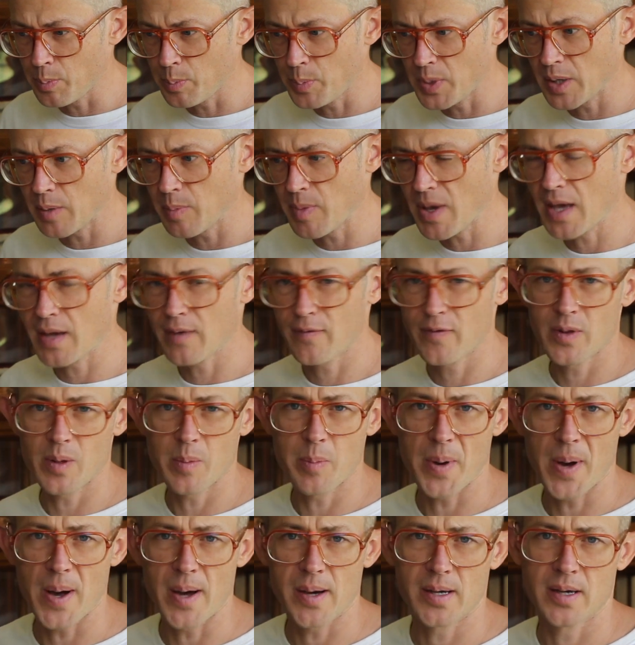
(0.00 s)
big bang for
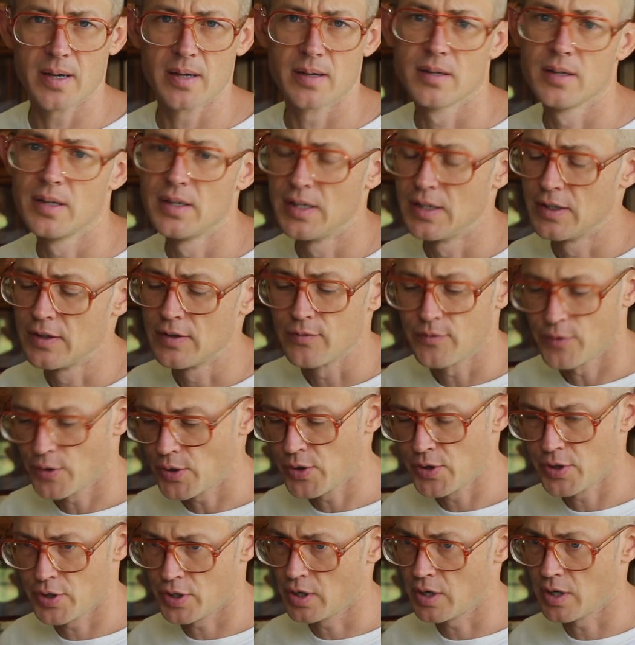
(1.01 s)
the buck for
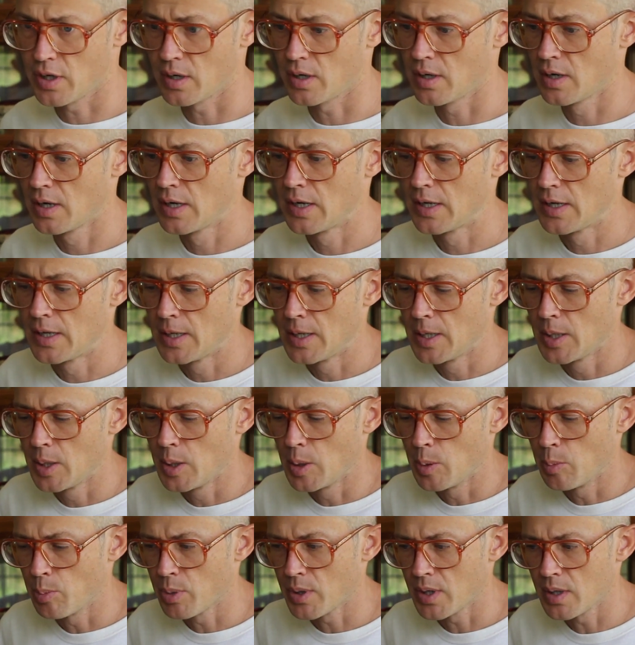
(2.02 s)
sure.
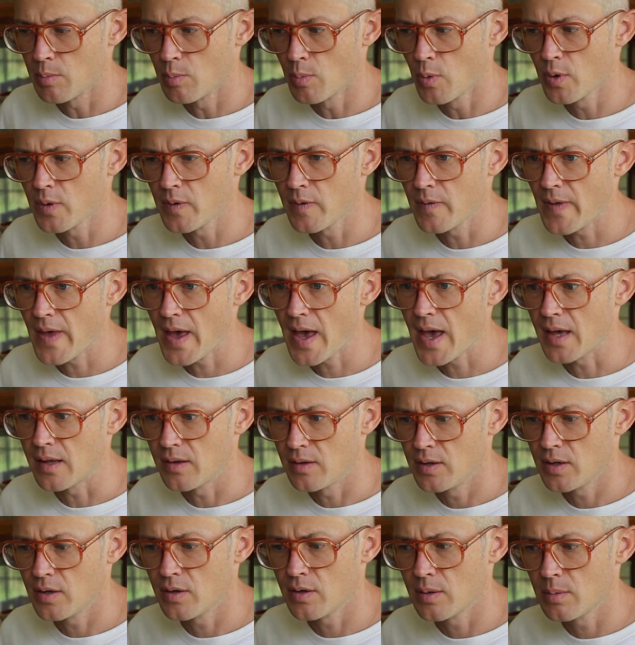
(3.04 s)
But more than
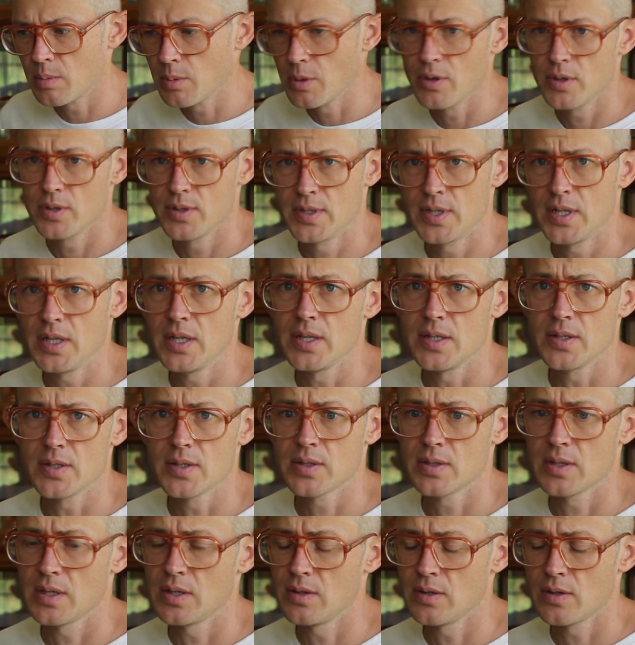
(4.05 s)
that, they're good
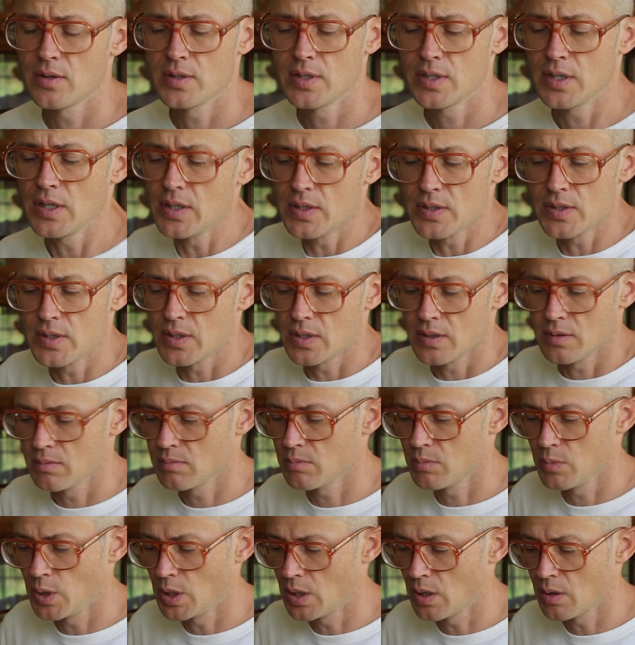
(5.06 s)
teas, and they're teas that
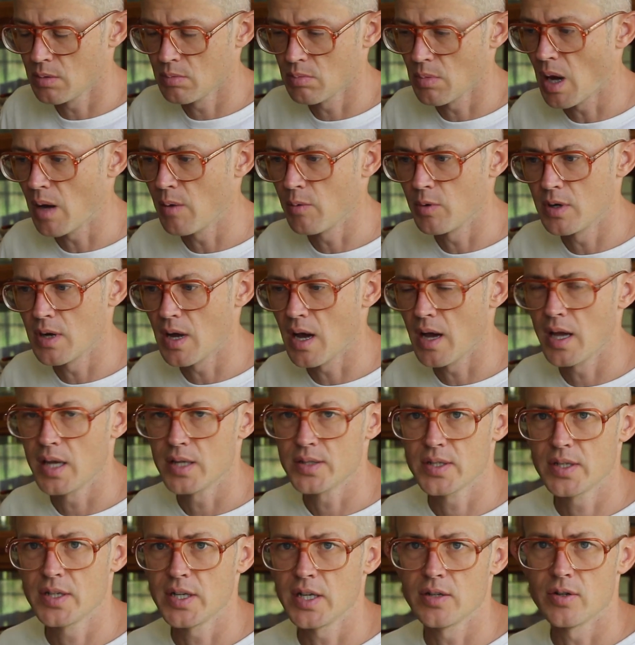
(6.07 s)
I would not
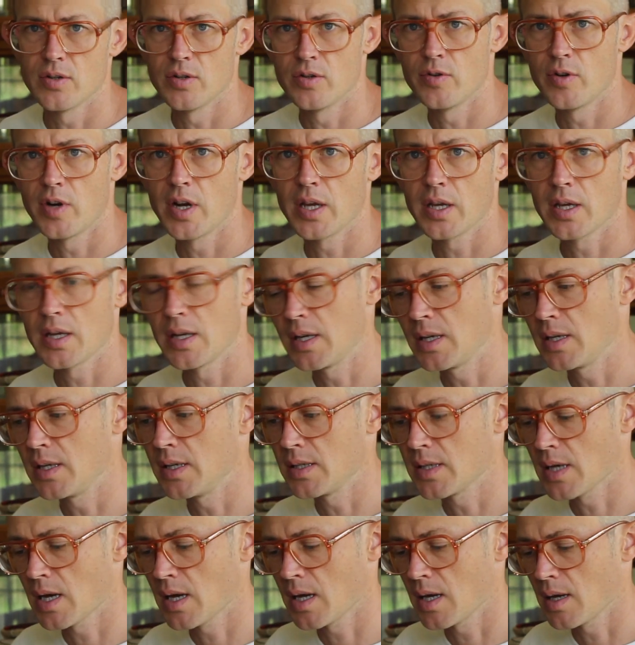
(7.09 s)
hesitate to drink at
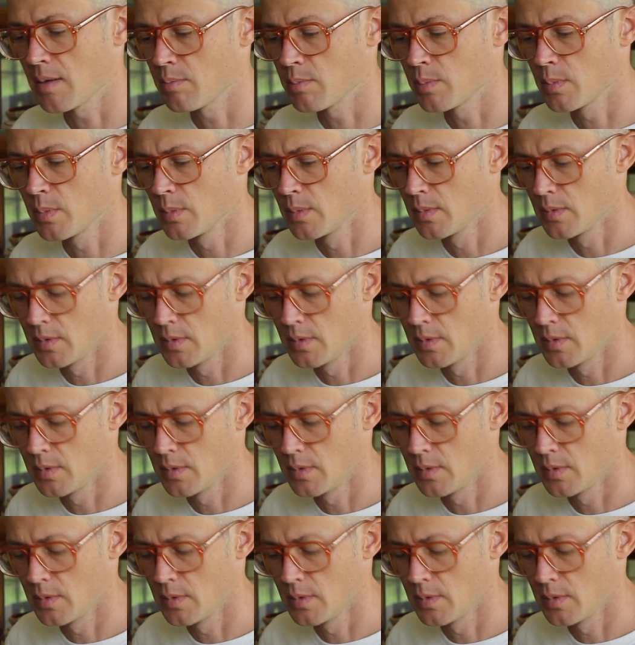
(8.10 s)
any time,